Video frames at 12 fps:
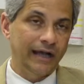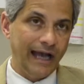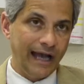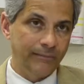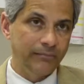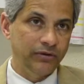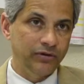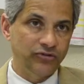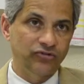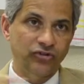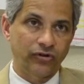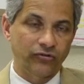ambulant
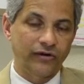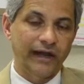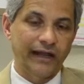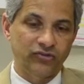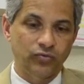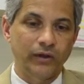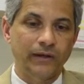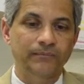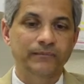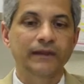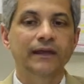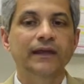children as well.
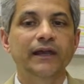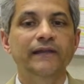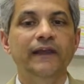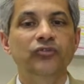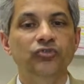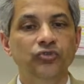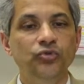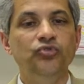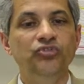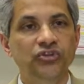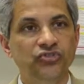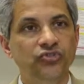And then to use
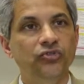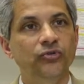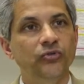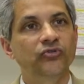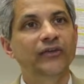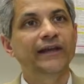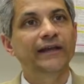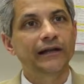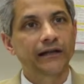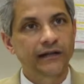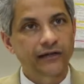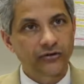these tools in
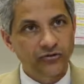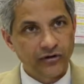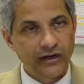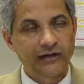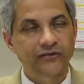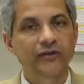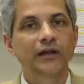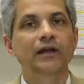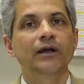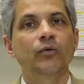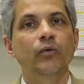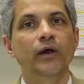clinical trials
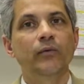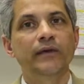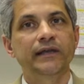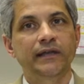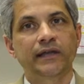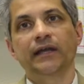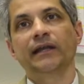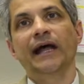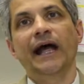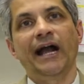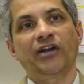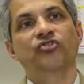where we can
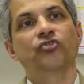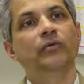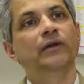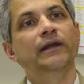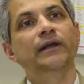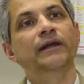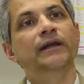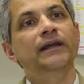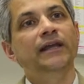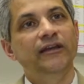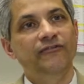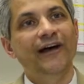actually
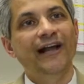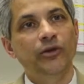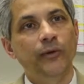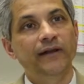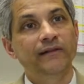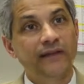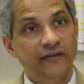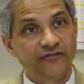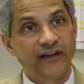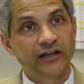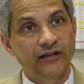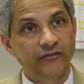evaluate the
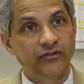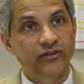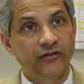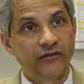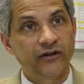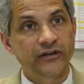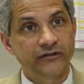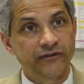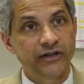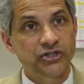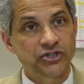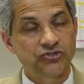effectiveness of our
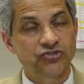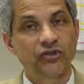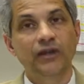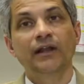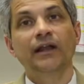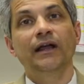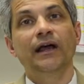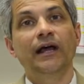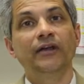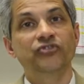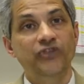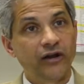interventions
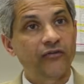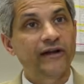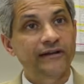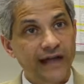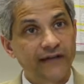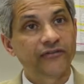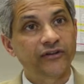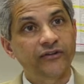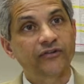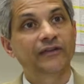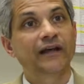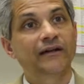and generate
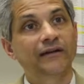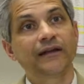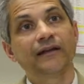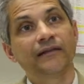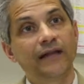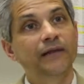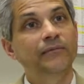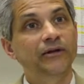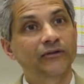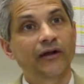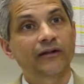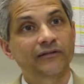evidence that can then be
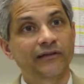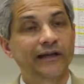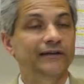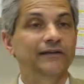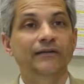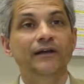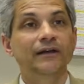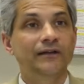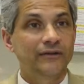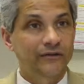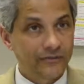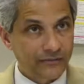translated
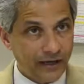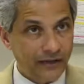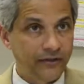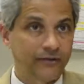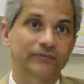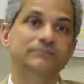to other